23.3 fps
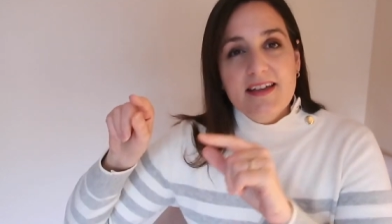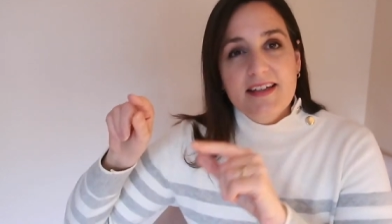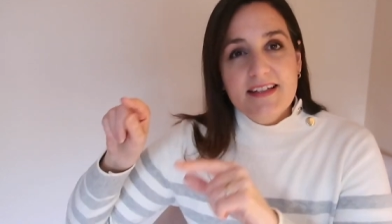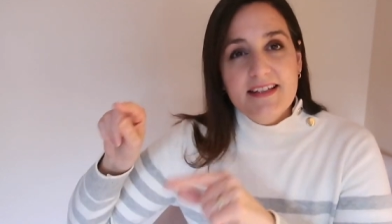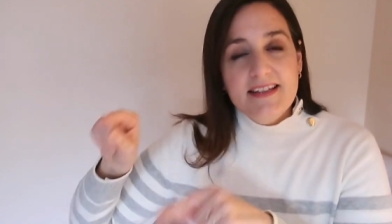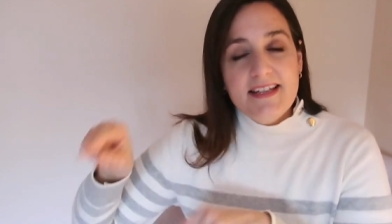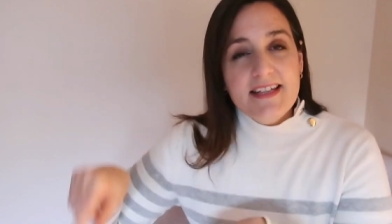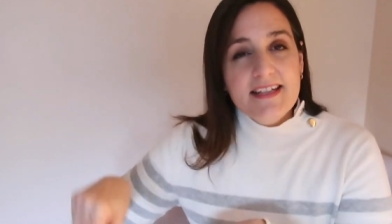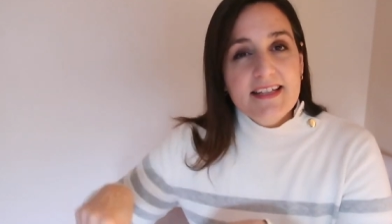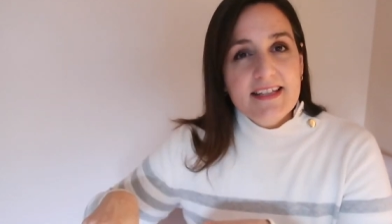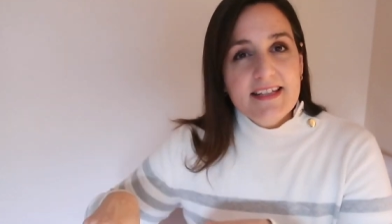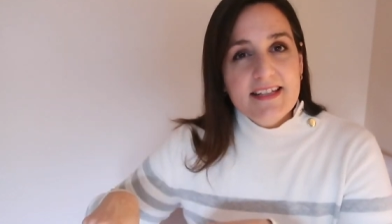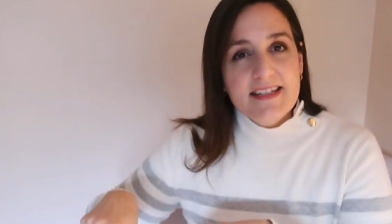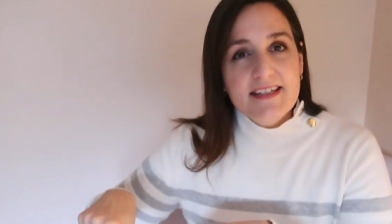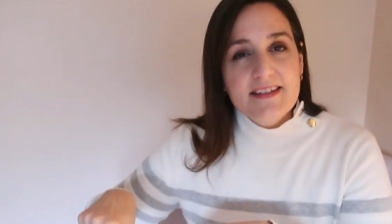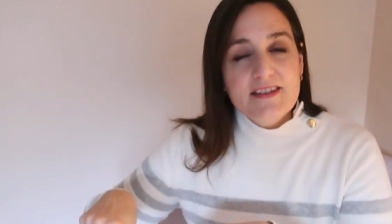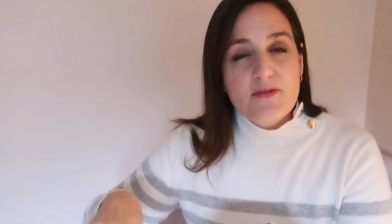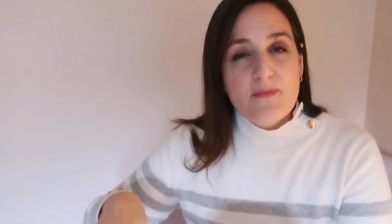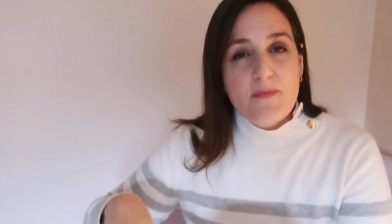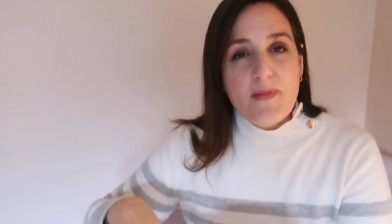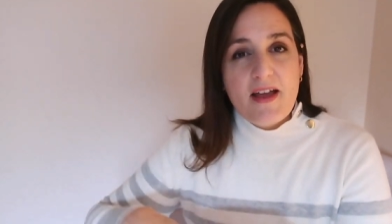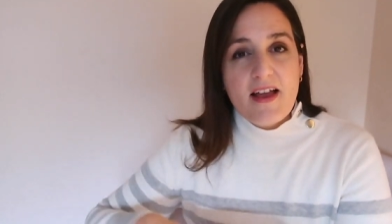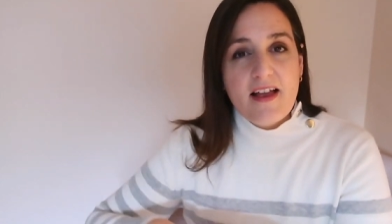click
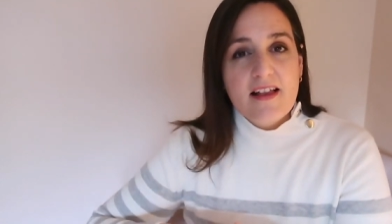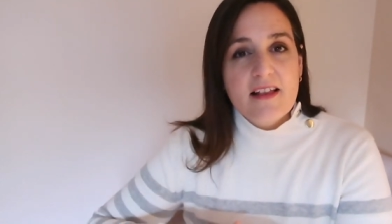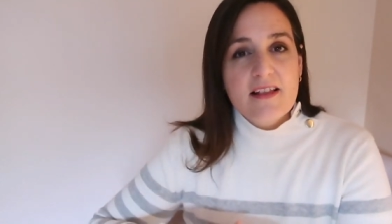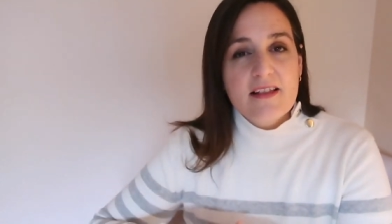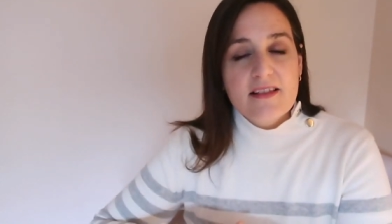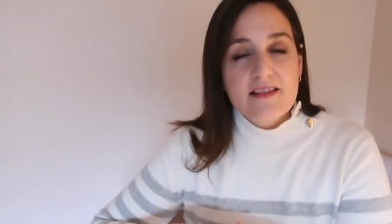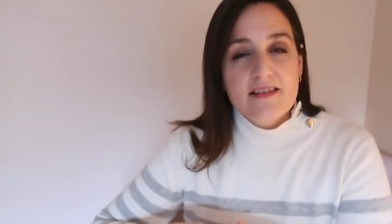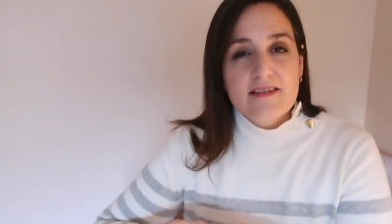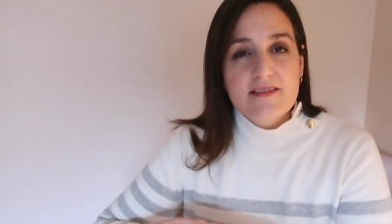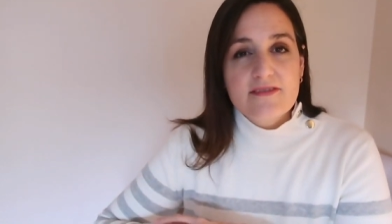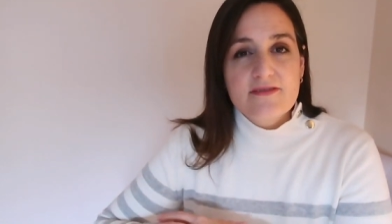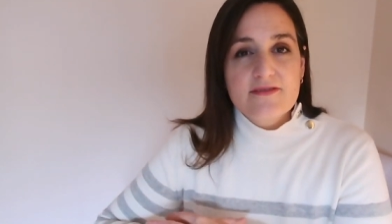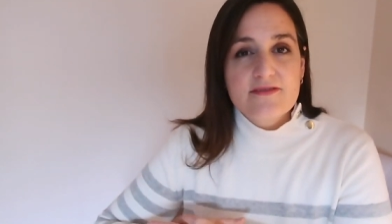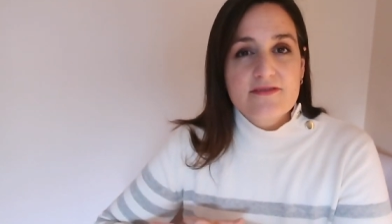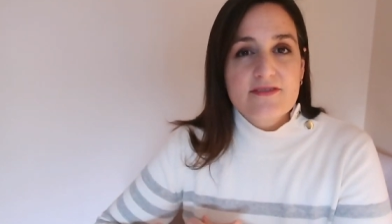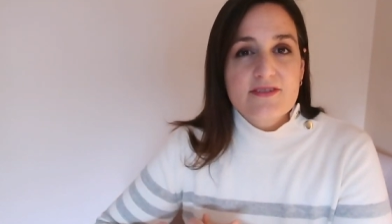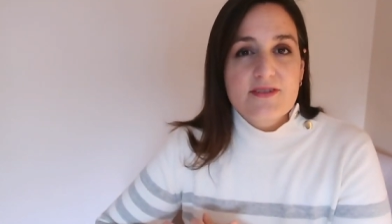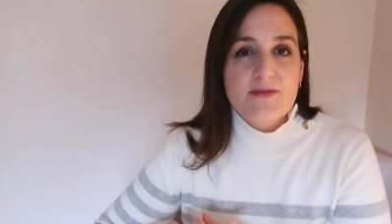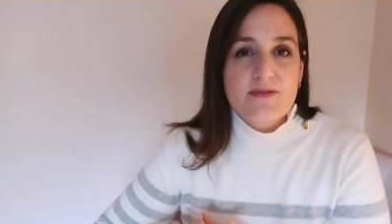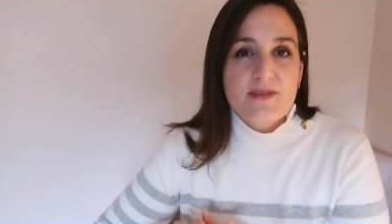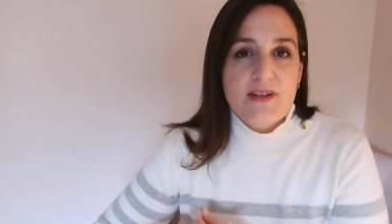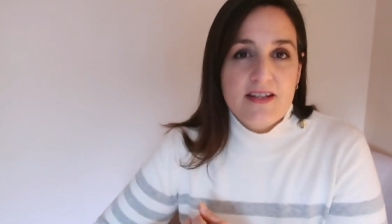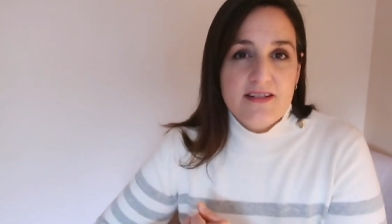the bell
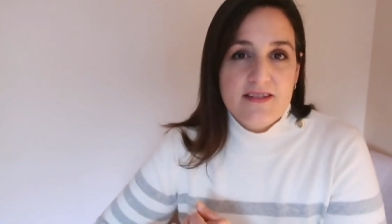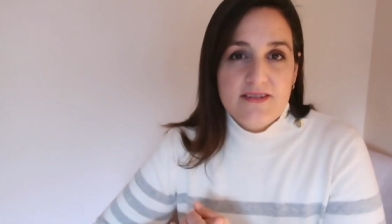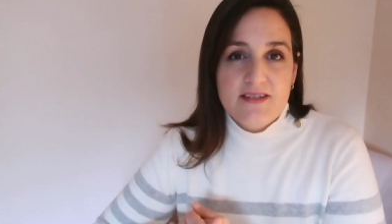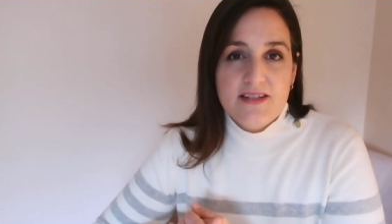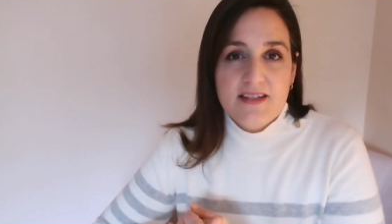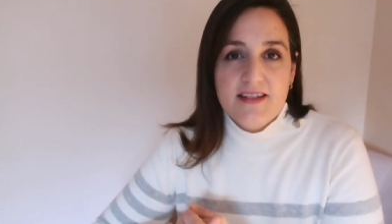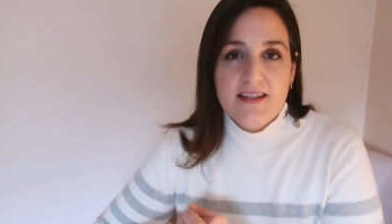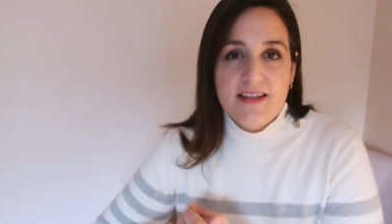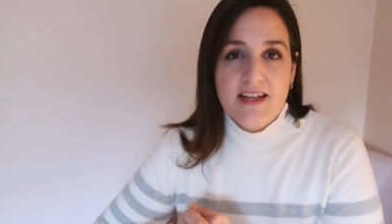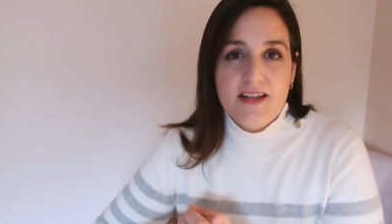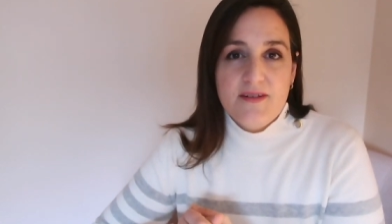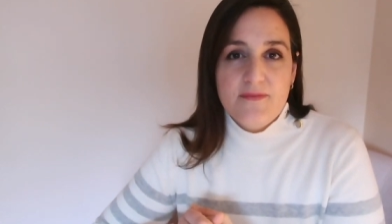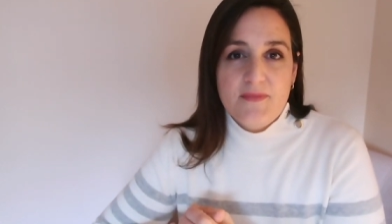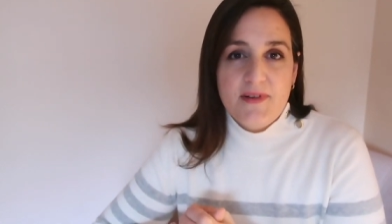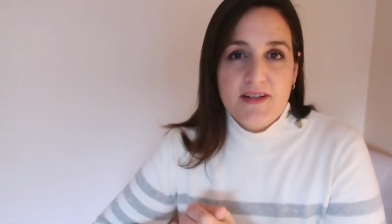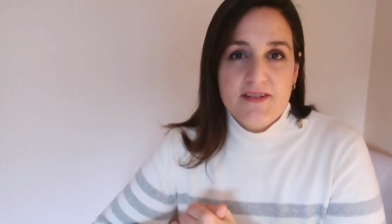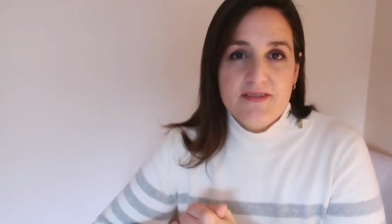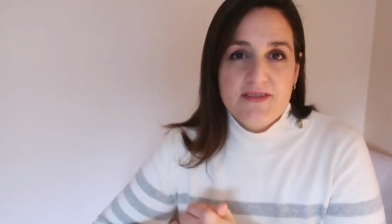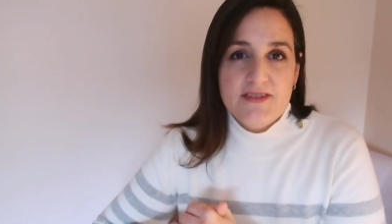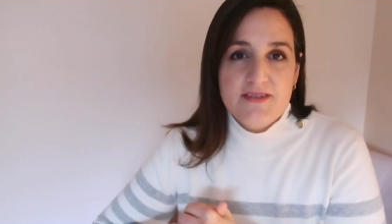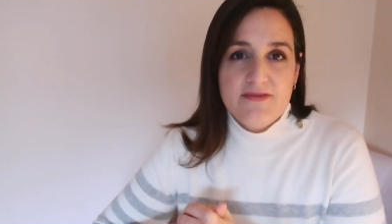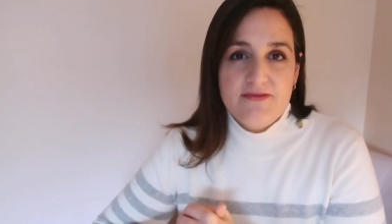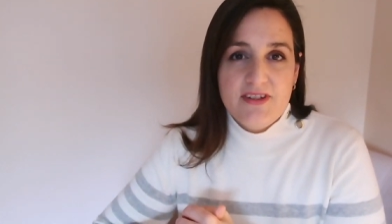so that you can get my
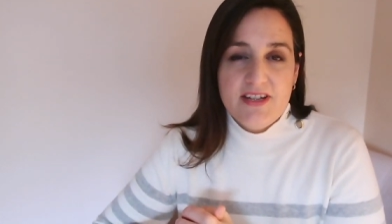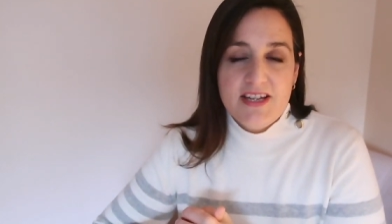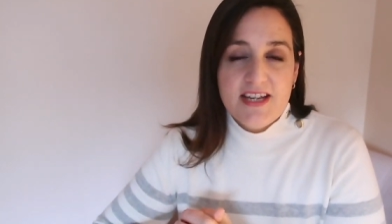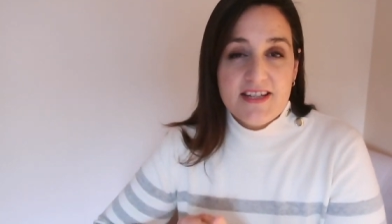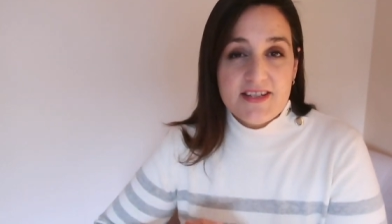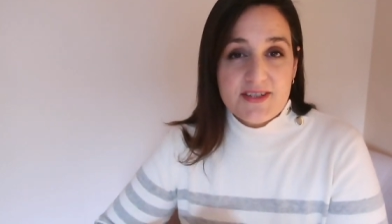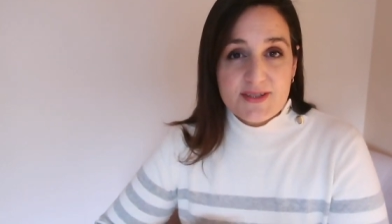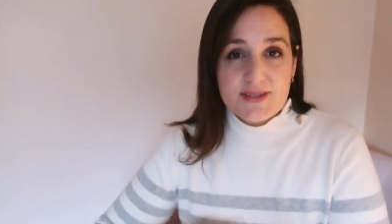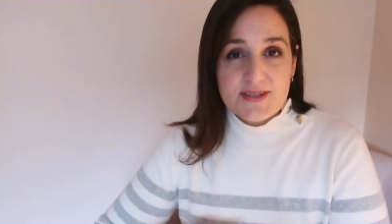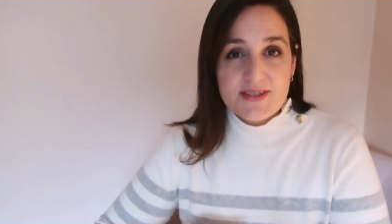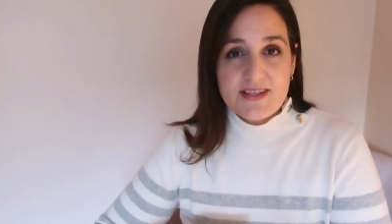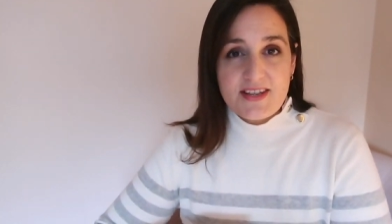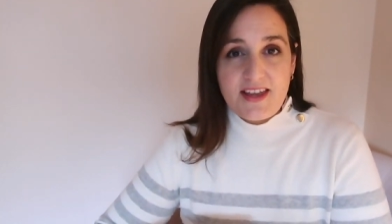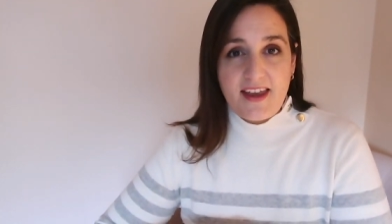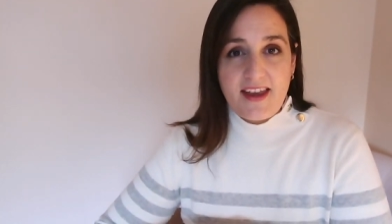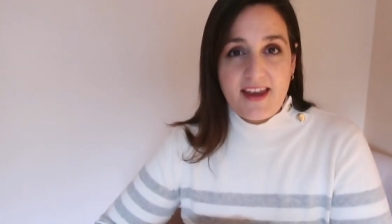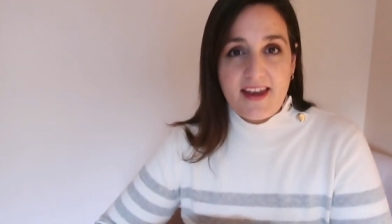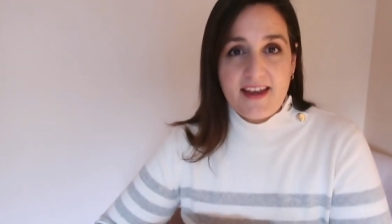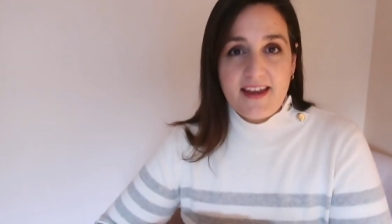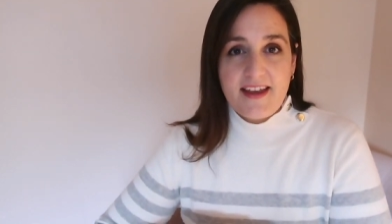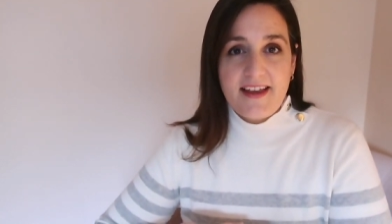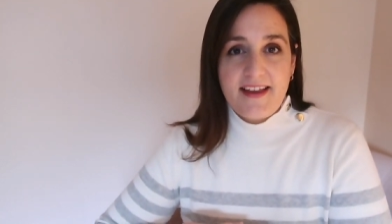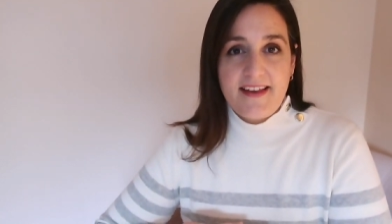notifications.
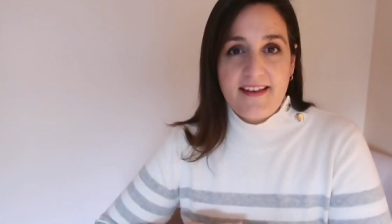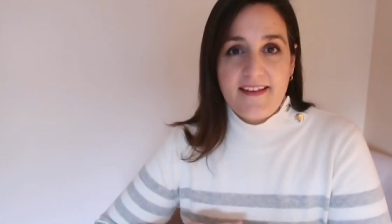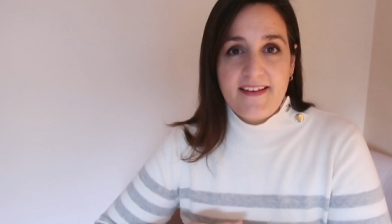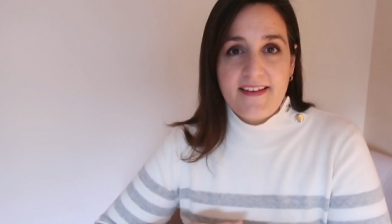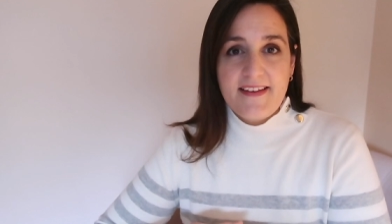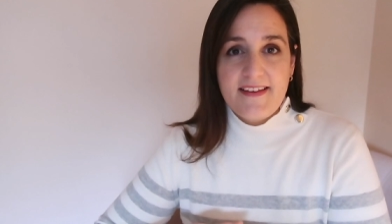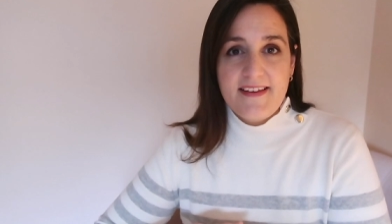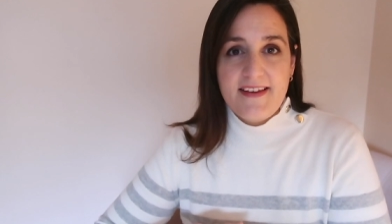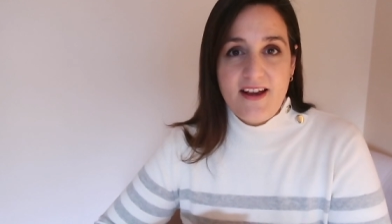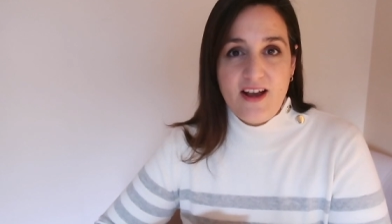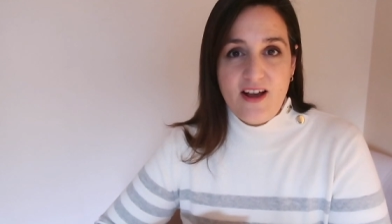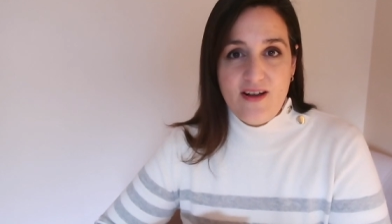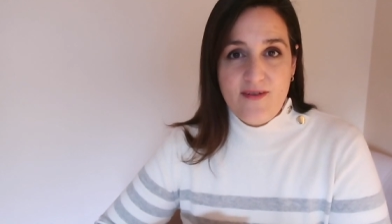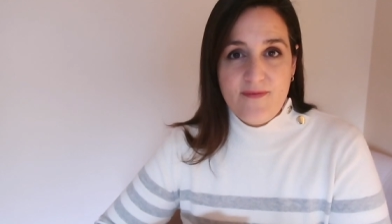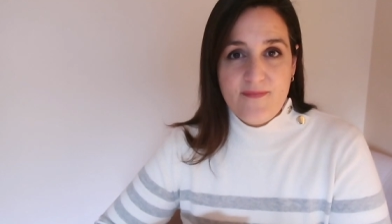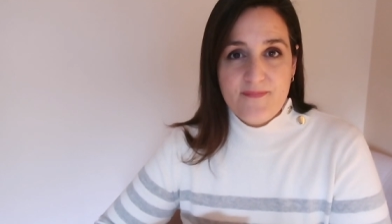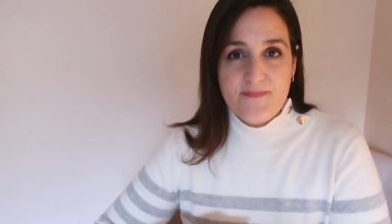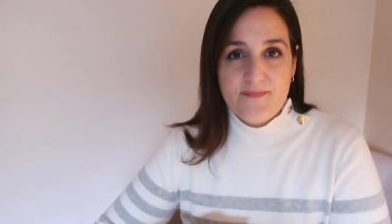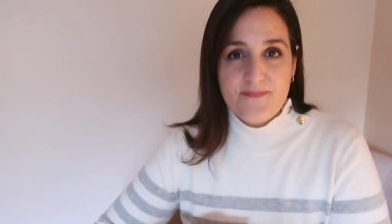And yeah,